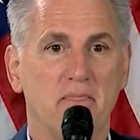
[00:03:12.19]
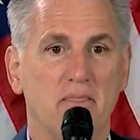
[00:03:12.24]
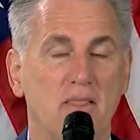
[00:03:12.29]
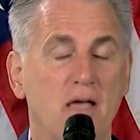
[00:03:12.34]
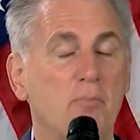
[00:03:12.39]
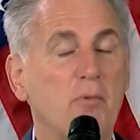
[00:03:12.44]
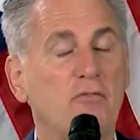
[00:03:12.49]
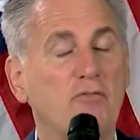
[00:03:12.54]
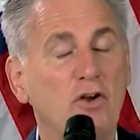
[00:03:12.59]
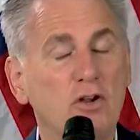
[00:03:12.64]

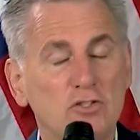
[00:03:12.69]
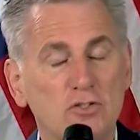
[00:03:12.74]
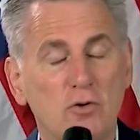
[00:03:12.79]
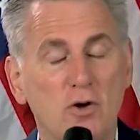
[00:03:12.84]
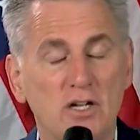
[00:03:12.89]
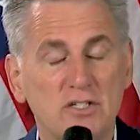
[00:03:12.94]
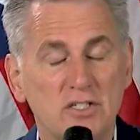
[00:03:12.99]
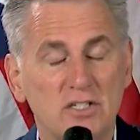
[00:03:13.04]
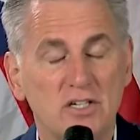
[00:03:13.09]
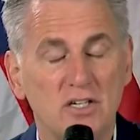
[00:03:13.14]
Now, my first
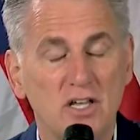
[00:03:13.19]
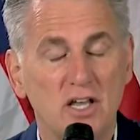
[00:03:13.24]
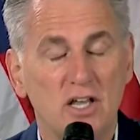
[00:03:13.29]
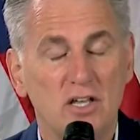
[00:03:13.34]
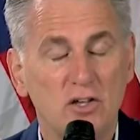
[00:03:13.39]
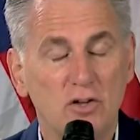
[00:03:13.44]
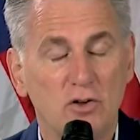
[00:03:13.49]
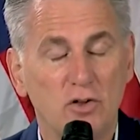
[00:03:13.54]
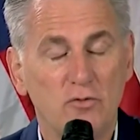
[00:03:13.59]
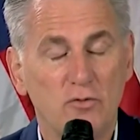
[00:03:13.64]
question,
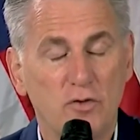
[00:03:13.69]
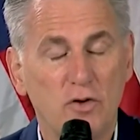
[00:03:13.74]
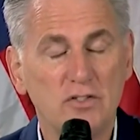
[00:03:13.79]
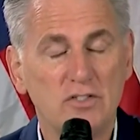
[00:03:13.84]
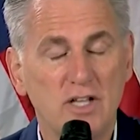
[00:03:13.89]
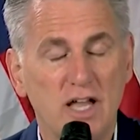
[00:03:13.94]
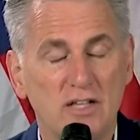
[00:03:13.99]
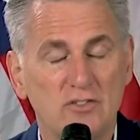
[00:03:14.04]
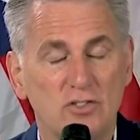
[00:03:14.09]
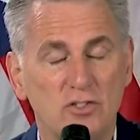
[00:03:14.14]
your
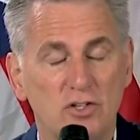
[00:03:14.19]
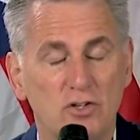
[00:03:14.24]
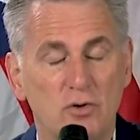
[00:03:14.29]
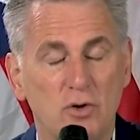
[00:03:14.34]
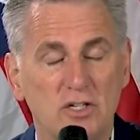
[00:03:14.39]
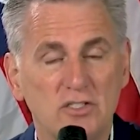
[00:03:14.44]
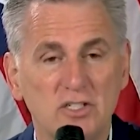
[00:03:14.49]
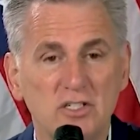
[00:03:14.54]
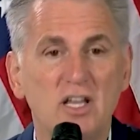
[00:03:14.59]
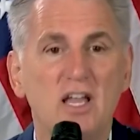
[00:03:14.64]
first answer to your
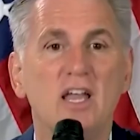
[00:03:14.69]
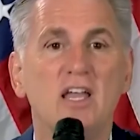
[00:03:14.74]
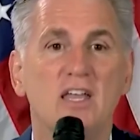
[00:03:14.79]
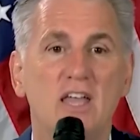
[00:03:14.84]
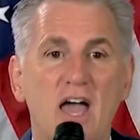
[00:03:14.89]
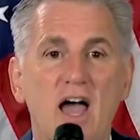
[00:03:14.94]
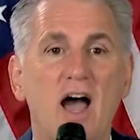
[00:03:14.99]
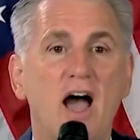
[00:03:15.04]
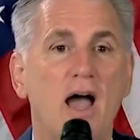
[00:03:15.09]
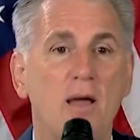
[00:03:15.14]
question,
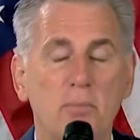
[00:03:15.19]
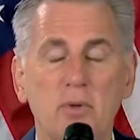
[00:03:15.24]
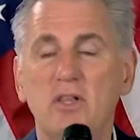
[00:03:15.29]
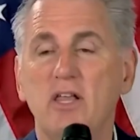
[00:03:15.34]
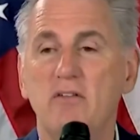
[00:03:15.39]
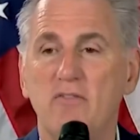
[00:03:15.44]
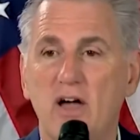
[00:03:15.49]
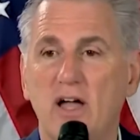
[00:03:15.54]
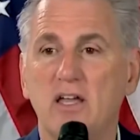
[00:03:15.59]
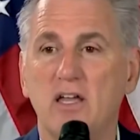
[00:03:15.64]
yeah, I
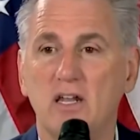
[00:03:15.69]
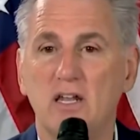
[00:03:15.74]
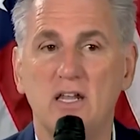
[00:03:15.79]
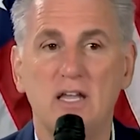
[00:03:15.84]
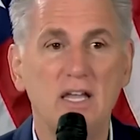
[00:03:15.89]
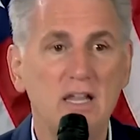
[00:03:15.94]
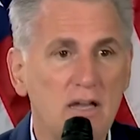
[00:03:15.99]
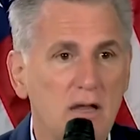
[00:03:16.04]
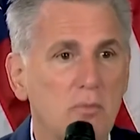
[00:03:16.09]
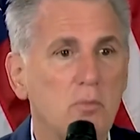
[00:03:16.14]
believe I can
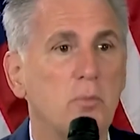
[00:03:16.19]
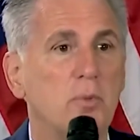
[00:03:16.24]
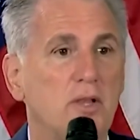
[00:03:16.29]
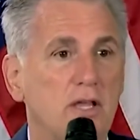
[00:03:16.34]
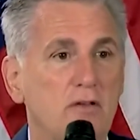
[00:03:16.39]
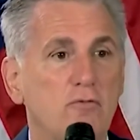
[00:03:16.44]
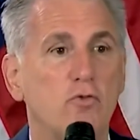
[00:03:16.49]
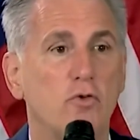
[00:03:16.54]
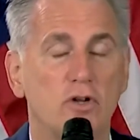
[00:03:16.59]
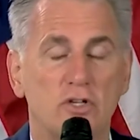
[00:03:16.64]
lead. I
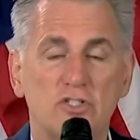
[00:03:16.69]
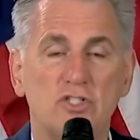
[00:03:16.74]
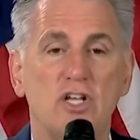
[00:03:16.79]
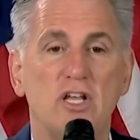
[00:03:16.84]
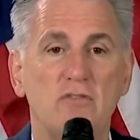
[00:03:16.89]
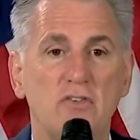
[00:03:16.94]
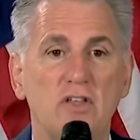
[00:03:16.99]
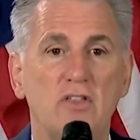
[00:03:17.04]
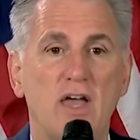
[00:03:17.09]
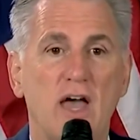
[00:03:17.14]
believe we're
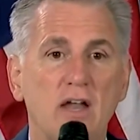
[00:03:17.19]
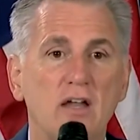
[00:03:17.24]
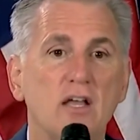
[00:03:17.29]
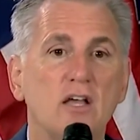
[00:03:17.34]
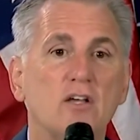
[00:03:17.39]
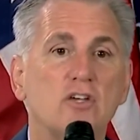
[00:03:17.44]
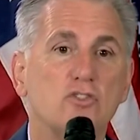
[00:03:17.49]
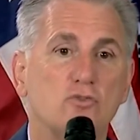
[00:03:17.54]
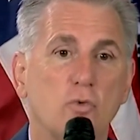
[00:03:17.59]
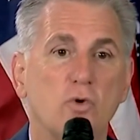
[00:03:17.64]
achieving that
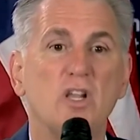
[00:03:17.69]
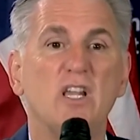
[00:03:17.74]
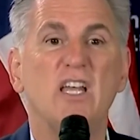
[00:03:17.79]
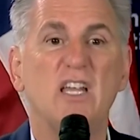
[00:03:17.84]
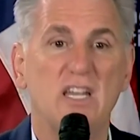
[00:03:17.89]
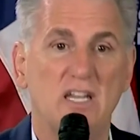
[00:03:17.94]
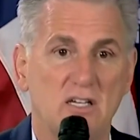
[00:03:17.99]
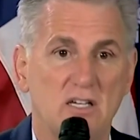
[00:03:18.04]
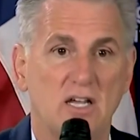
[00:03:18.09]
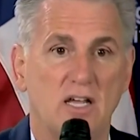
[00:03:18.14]
because we're
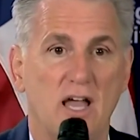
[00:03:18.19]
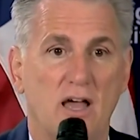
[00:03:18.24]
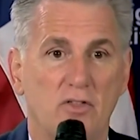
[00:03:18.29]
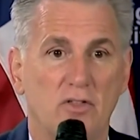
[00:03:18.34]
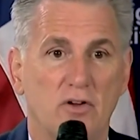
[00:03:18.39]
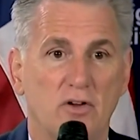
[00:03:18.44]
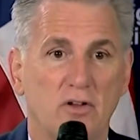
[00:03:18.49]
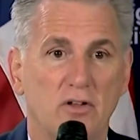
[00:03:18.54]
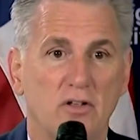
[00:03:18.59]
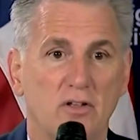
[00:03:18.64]
leading together.